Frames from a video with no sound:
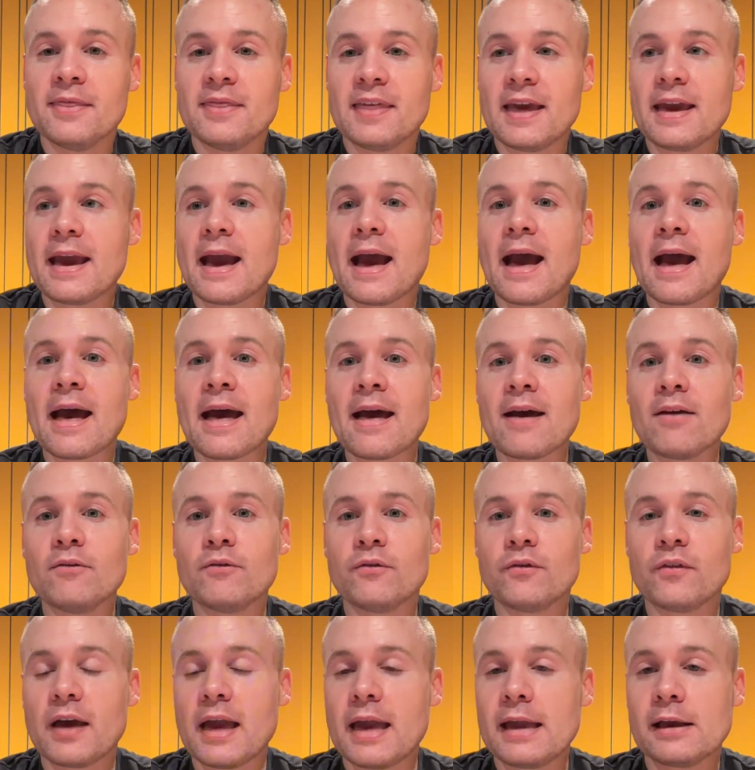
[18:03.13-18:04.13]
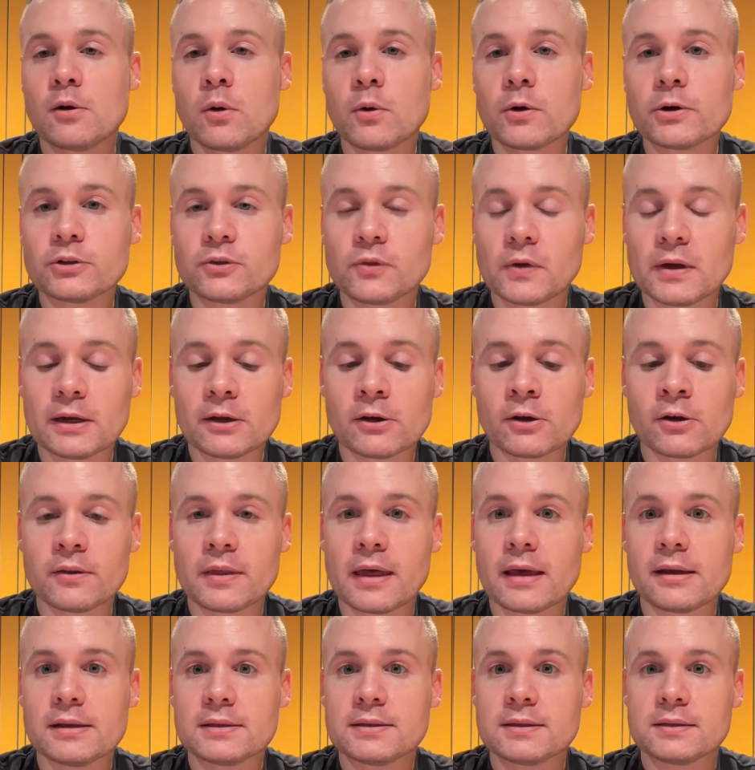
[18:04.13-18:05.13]
They have a course rigor
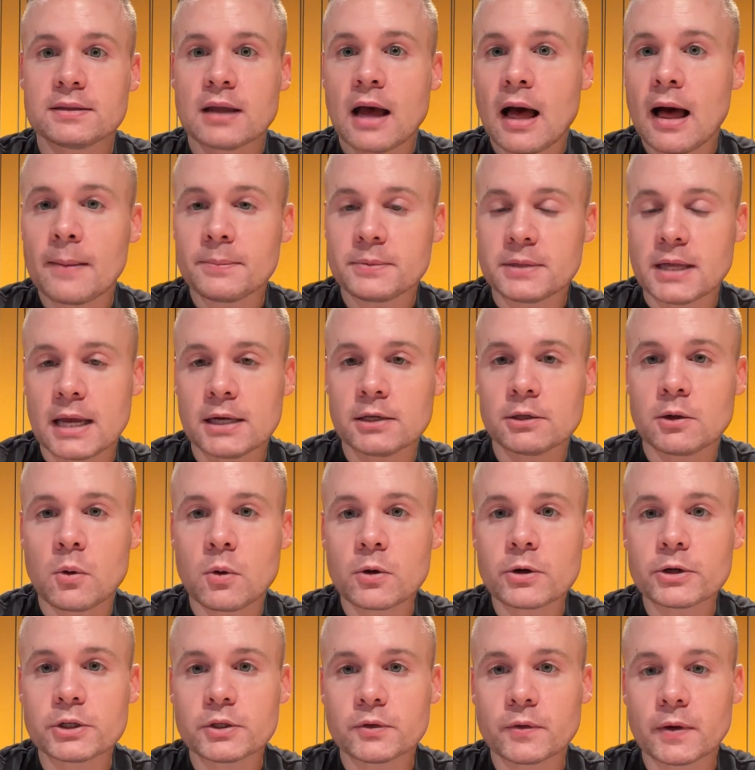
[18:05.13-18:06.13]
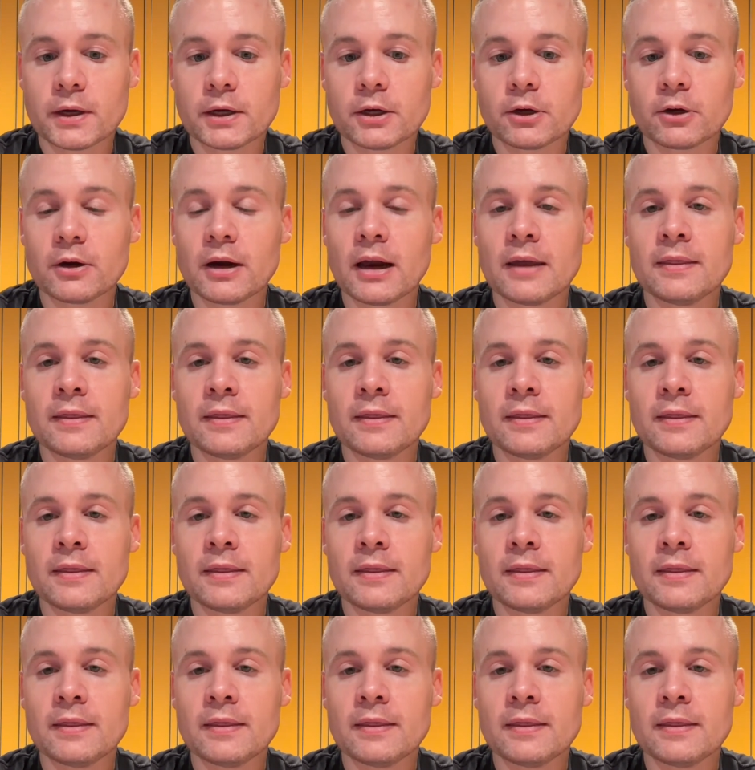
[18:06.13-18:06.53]
that is a top 10 course rigor,